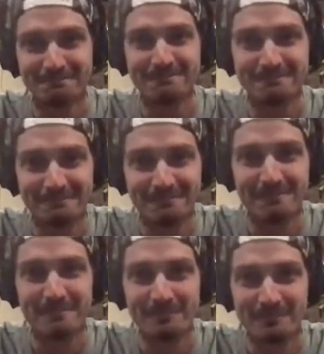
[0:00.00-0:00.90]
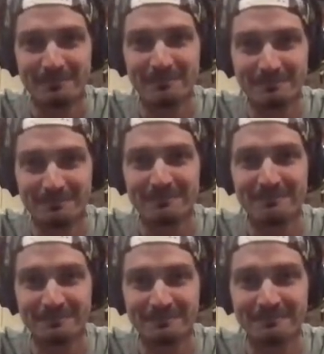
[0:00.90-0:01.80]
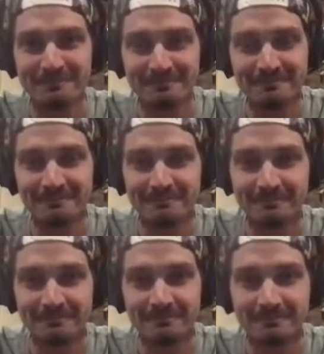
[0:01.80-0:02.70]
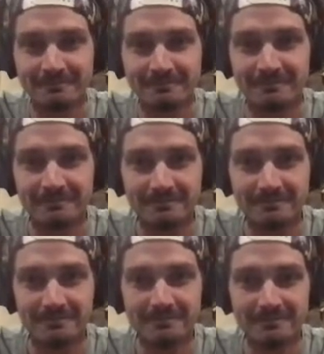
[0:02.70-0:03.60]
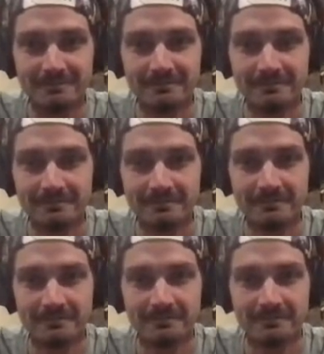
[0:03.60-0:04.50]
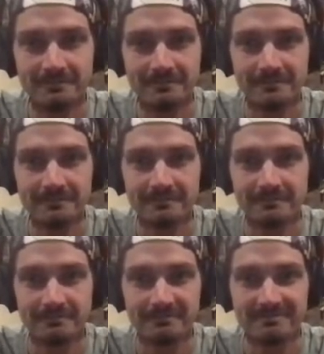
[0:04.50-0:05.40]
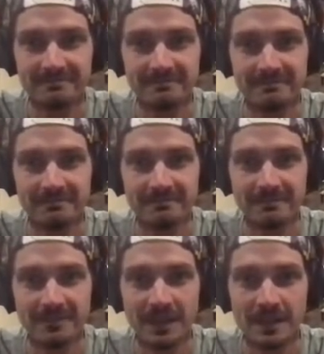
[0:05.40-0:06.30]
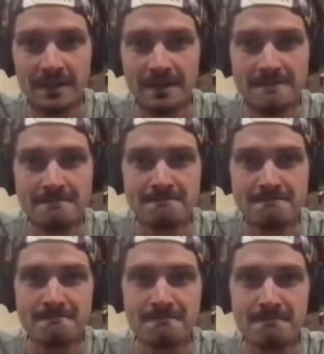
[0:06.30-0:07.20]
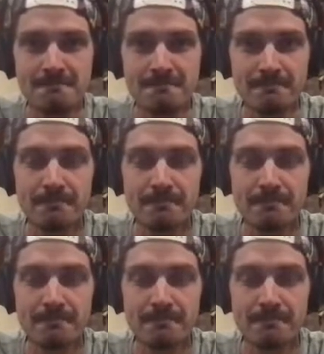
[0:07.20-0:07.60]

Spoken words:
No words are spoken by the person on screen.